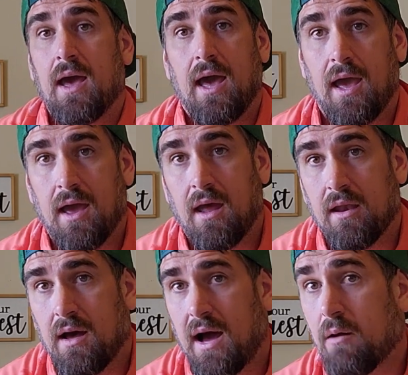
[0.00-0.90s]

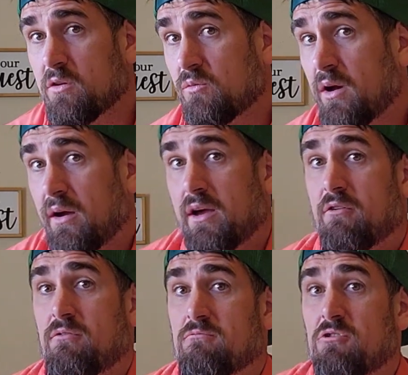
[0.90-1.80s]
And I was wearing
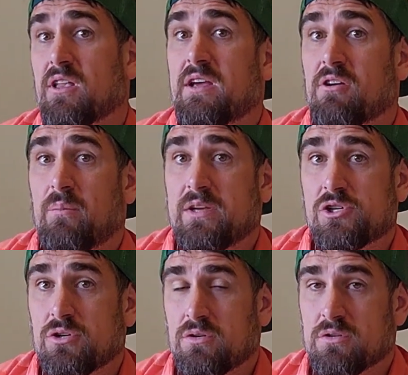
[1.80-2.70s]
really grippy
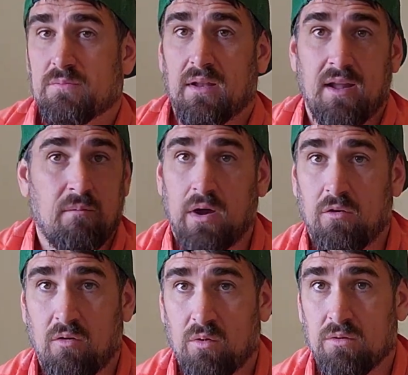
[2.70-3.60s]
shoes, not my
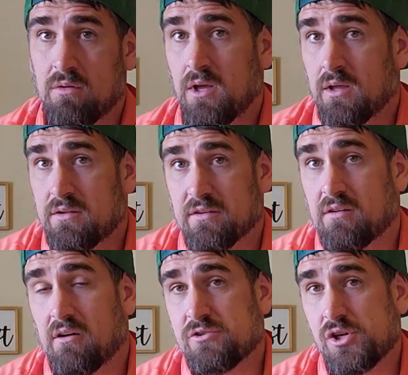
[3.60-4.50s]
normal disc
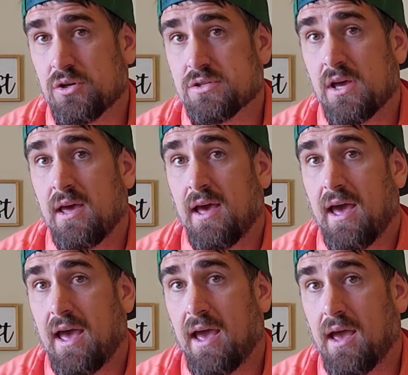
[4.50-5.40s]
golf shoes,
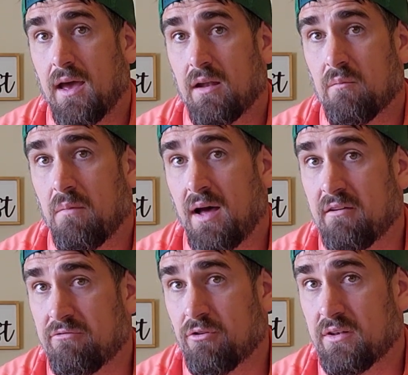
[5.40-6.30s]
and my
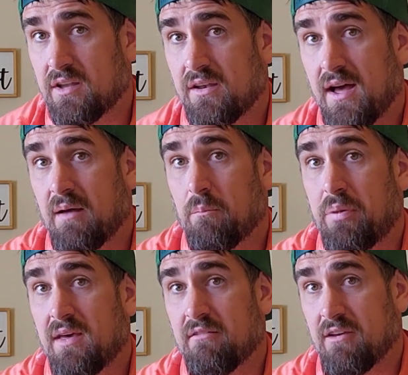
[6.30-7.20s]
foot did not
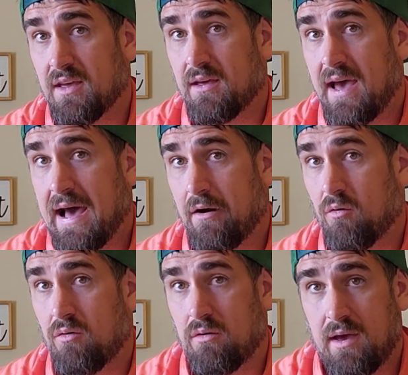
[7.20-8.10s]
pivot
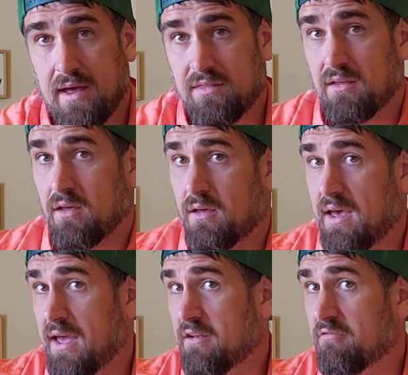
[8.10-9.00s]
out at the
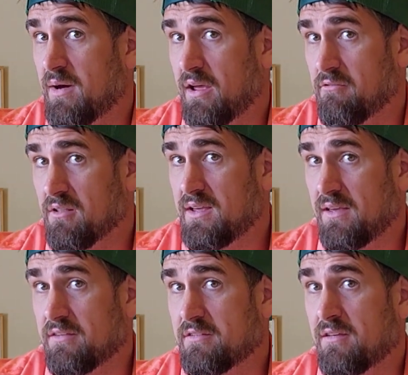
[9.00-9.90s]
end of my
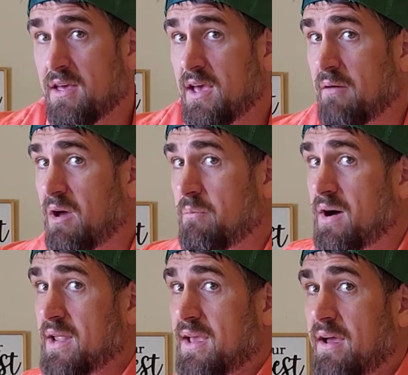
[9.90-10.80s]
release, and my
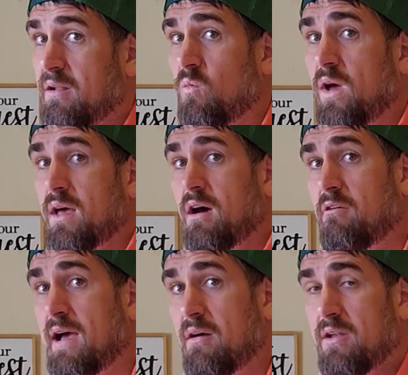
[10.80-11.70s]
body kind of went
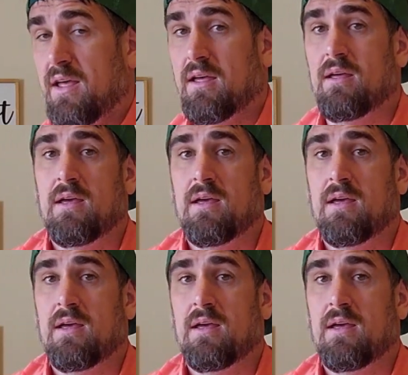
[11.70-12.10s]
around it